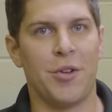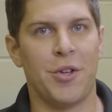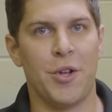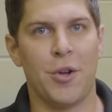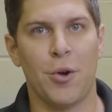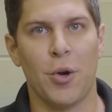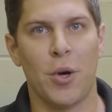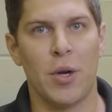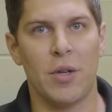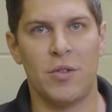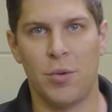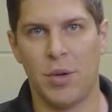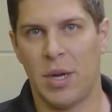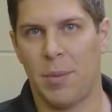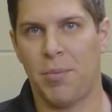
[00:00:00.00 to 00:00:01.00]
you're
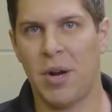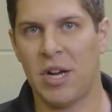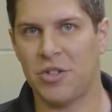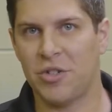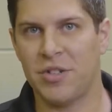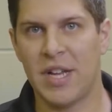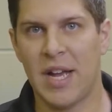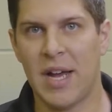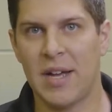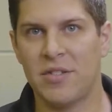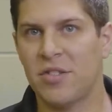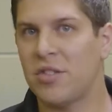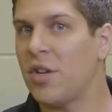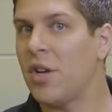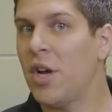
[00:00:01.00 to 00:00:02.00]
doing a pressure
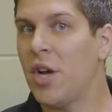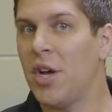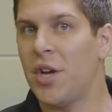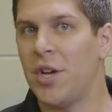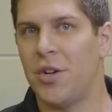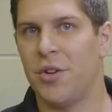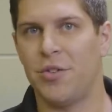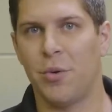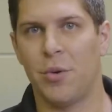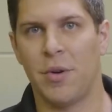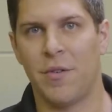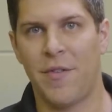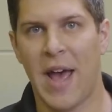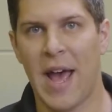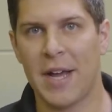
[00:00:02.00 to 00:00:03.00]
test, you're doing
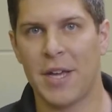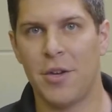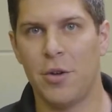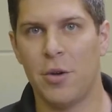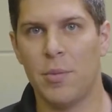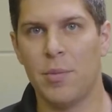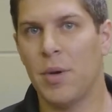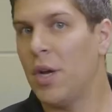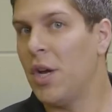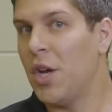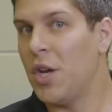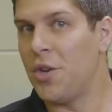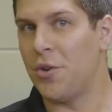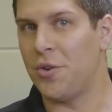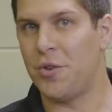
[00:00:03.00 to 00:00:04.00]
a vacuum,
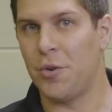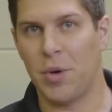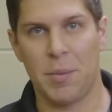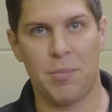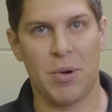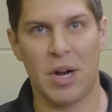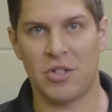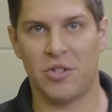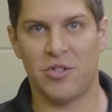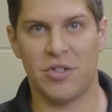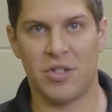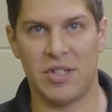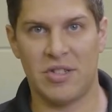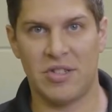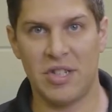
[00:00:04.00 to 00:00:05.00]
you're doing pressures
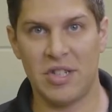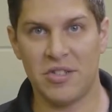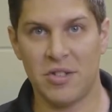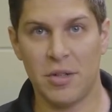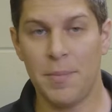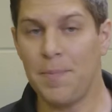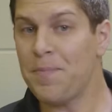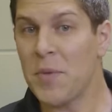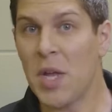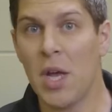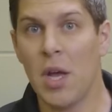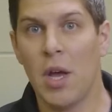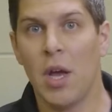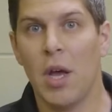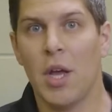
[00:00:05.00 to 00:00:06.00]
on the system,
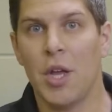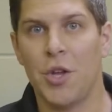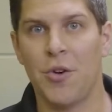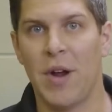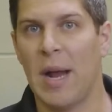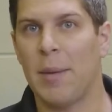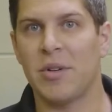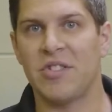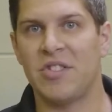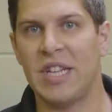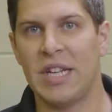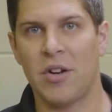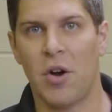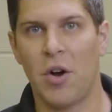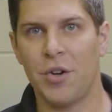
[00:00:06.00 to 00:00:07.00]
you're able to
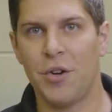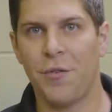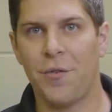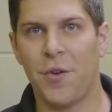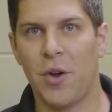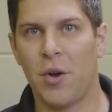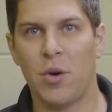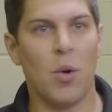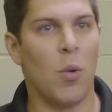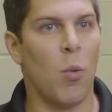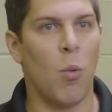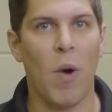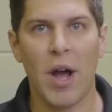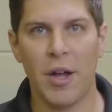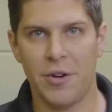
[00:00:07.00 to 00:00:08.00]
see it on your phone
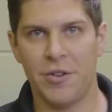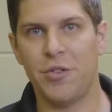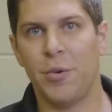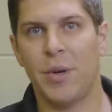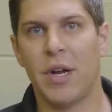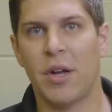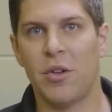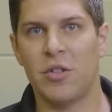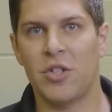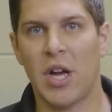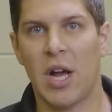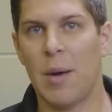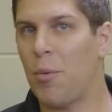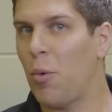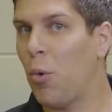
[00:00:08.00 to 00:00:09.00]
while you're doing other
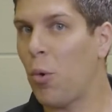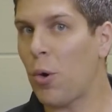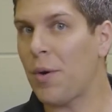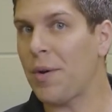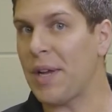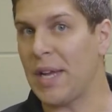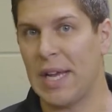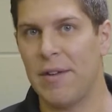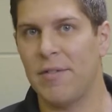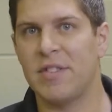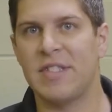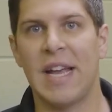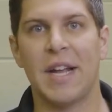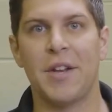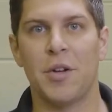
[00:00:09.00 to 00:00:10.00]
jobs or even
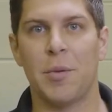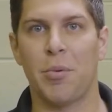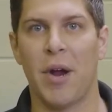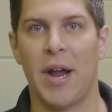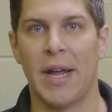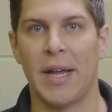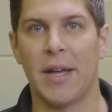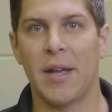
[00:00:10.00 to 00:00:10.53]
taking your break.